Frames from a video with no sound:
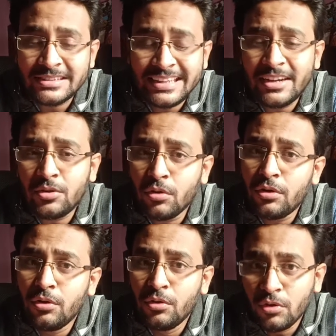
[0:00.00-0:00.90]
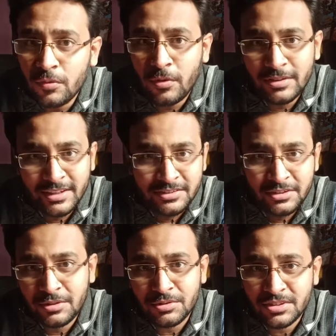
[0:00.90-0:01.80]
they don't look for the
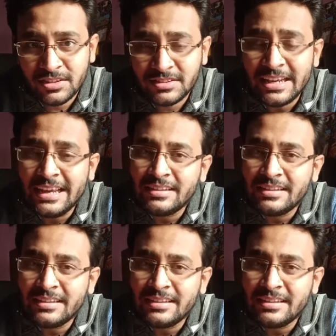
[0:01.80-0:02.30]
institutions.